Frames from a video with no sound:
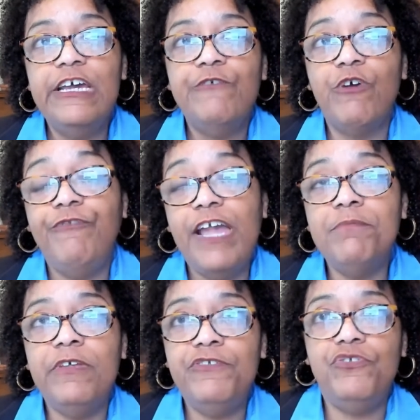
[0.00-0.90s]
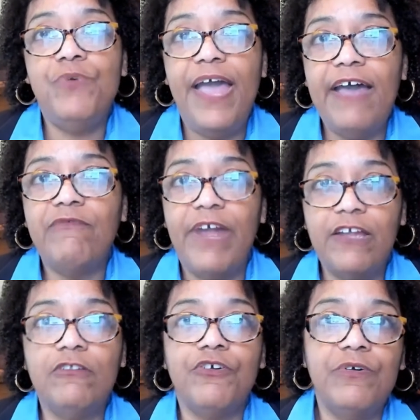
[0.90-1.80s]
For families who have
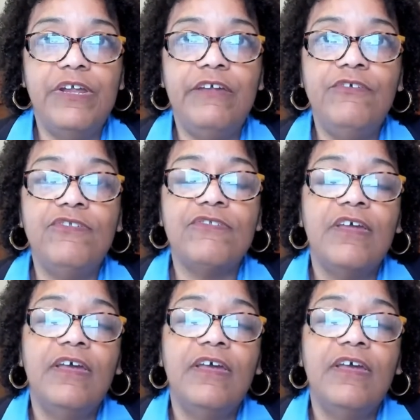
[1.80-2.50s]
regular earnings